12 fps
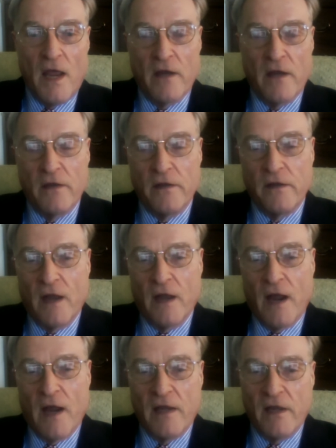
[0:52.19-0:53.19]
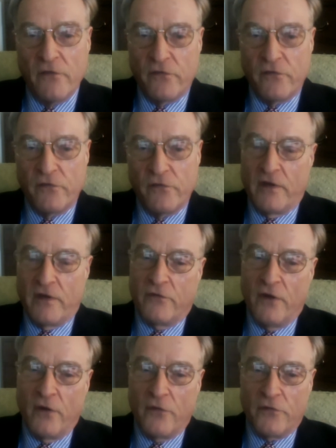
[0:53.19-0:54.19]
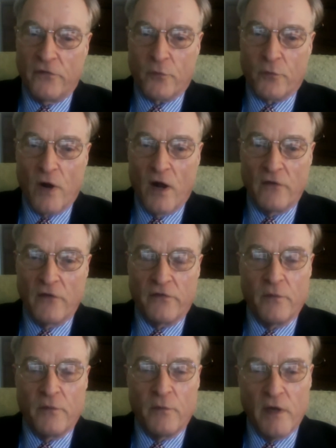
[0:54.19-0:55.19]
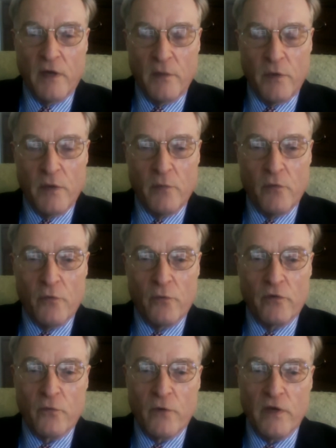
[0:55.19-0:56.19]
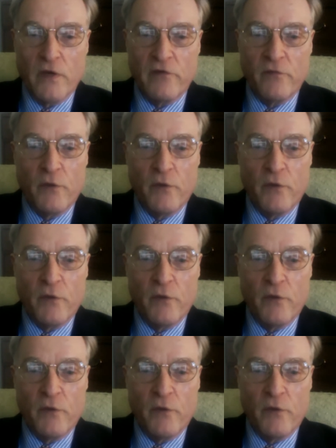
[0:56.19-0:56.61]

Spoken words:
and I guess that it's no surprise that many people would grieve,